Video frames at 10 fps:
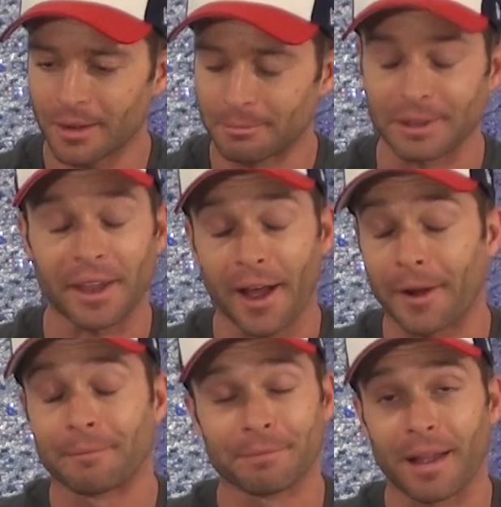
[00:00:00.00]
But
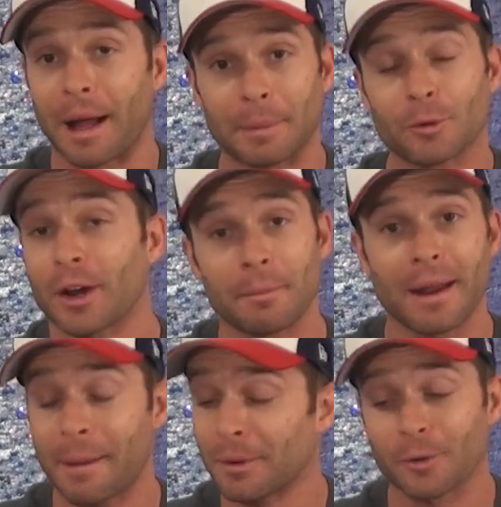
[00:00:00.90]
yeah, I'm gonna
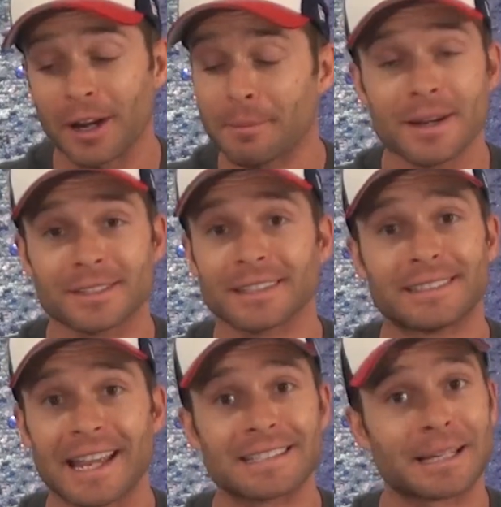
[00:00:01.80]
recommend this on
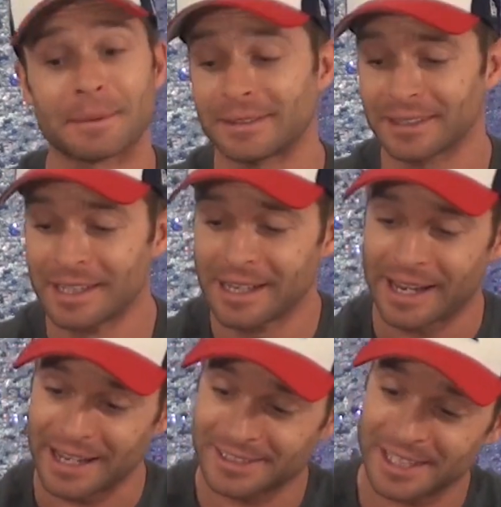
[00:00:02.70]
taste. I mean,
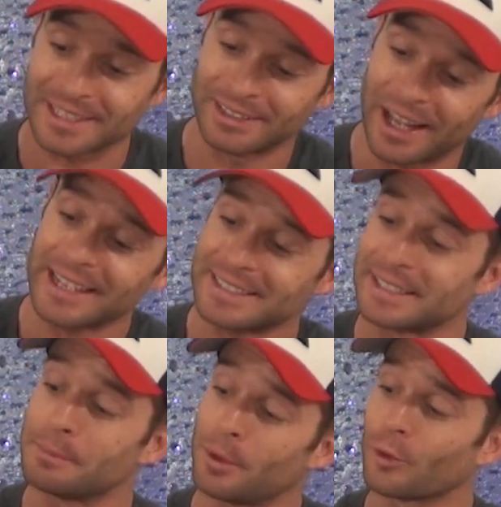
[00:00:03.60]
it says light,
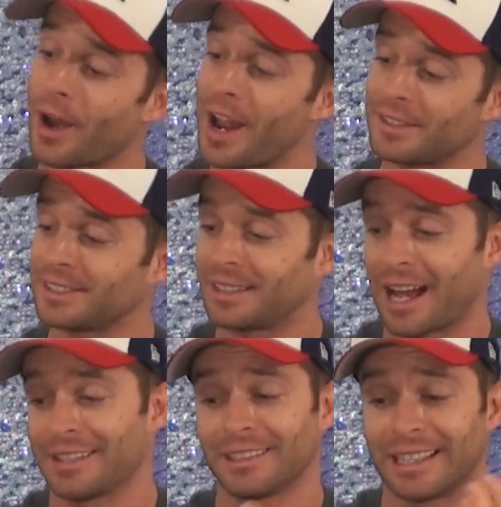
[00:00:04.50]
simple, right
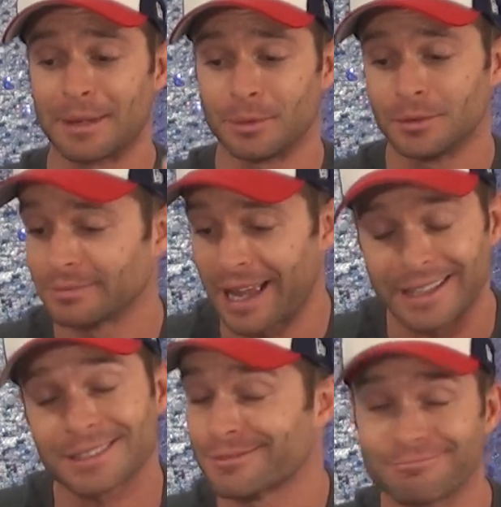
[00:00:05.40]
on the label.
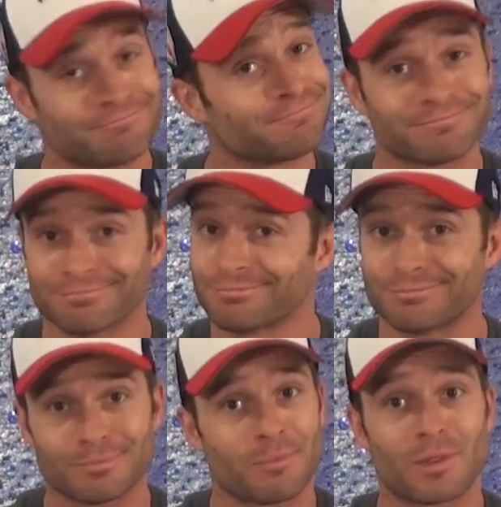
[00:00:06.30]
It's
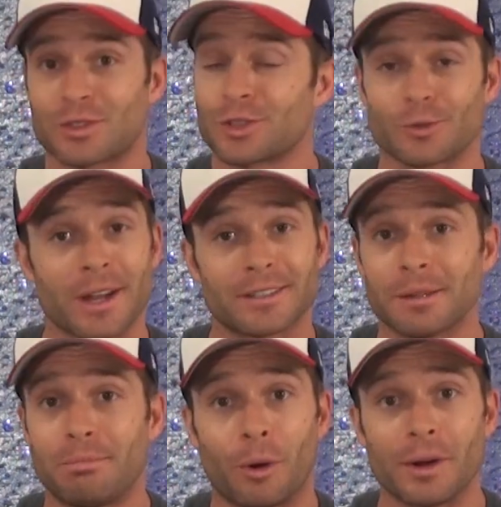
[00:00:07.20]
straight to
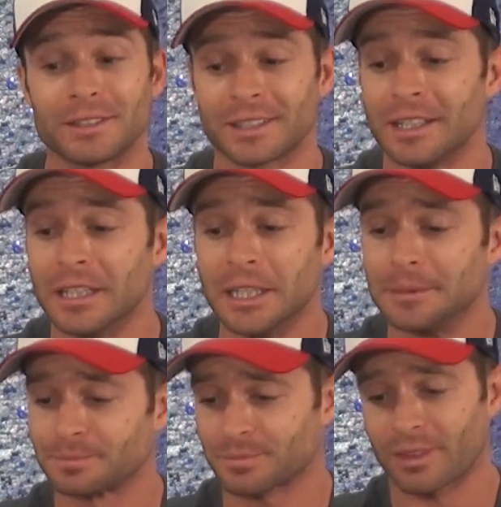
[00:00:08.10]
the point.
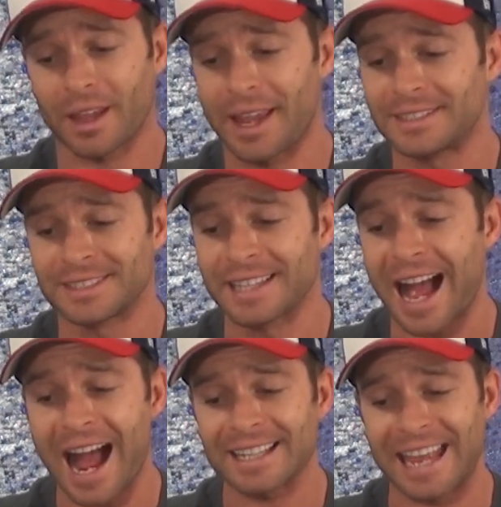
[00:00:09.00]
It's
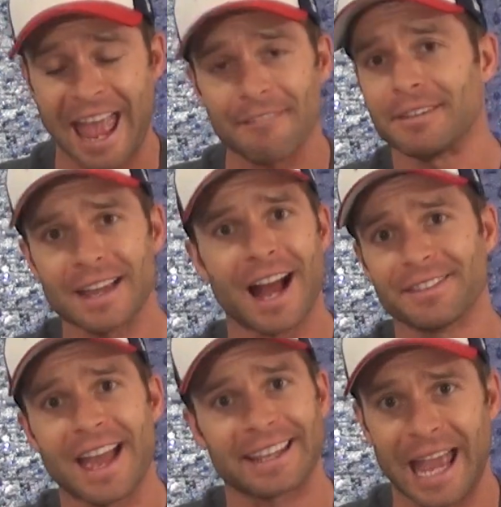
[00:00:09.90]
not heavy on
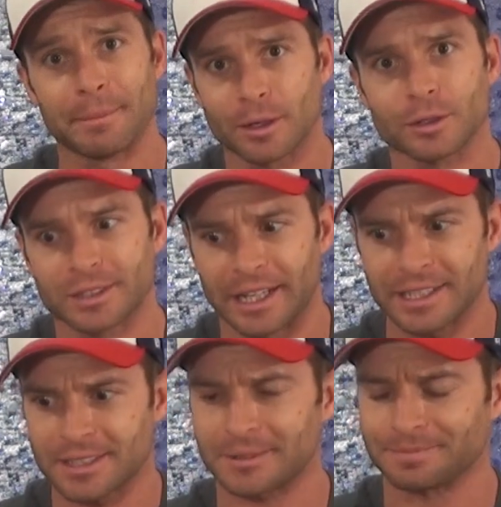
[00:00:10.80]
that chemical
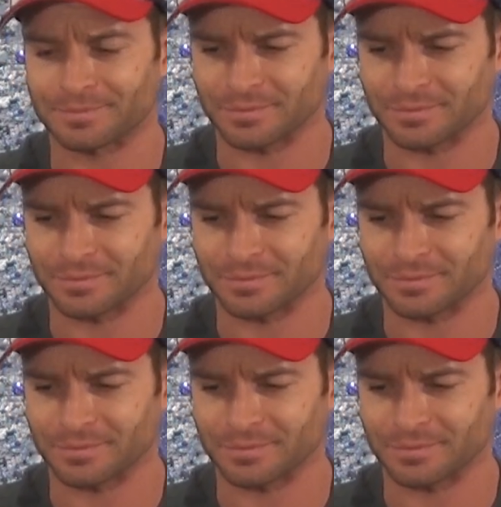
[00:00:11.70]
taste,